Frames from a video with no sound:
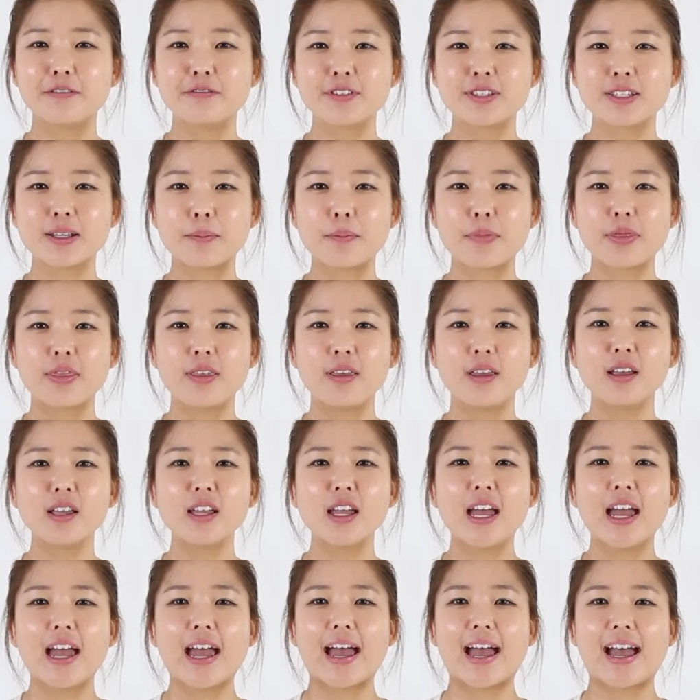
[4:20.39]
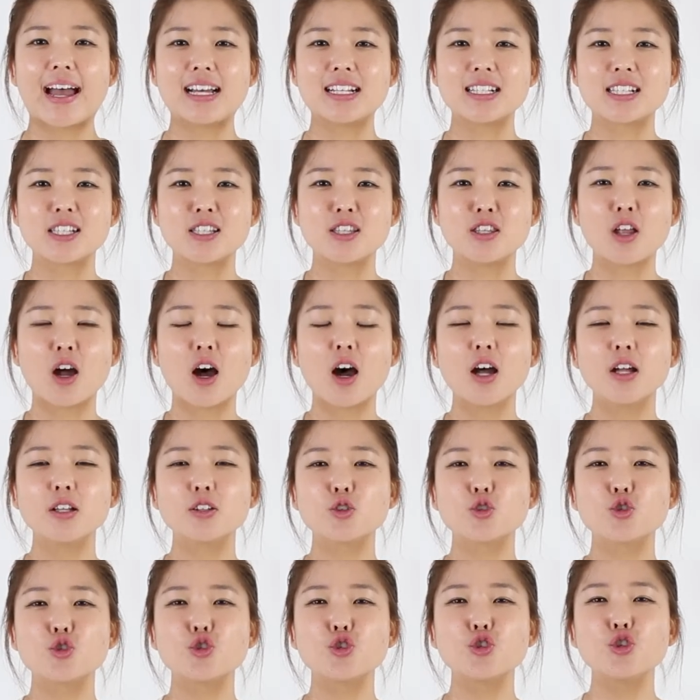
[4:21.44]
something as not
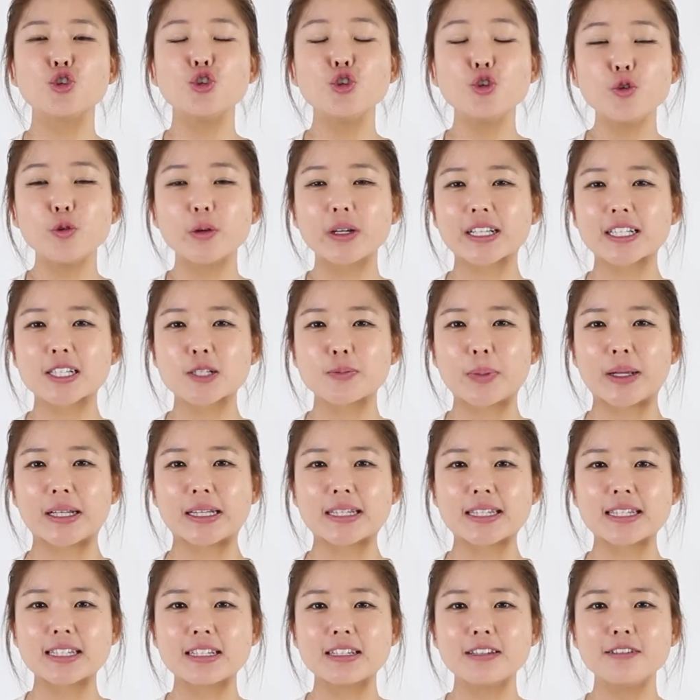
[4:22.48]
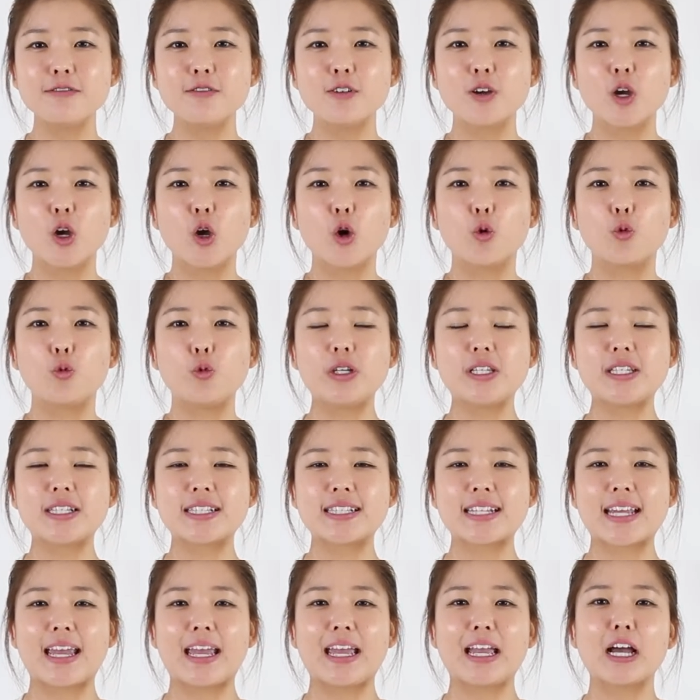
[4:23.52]
too expensive, we
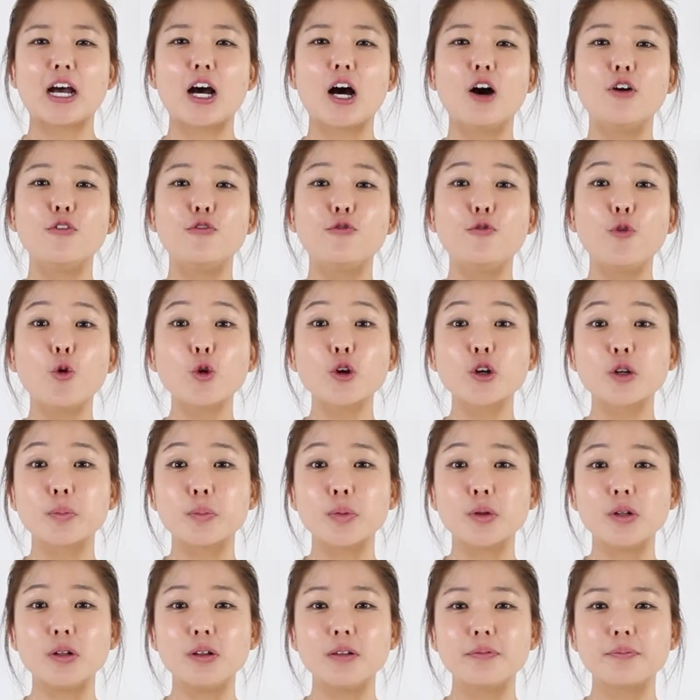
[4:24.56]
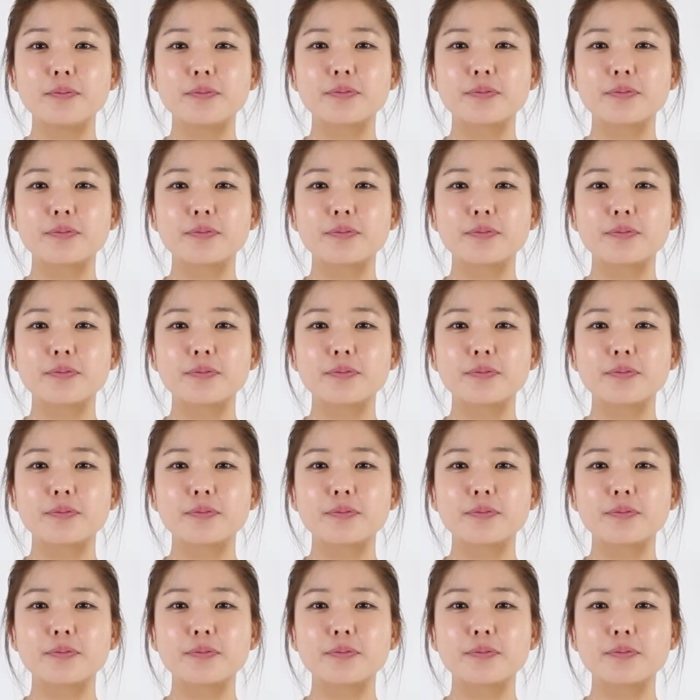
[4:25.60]
say affordable.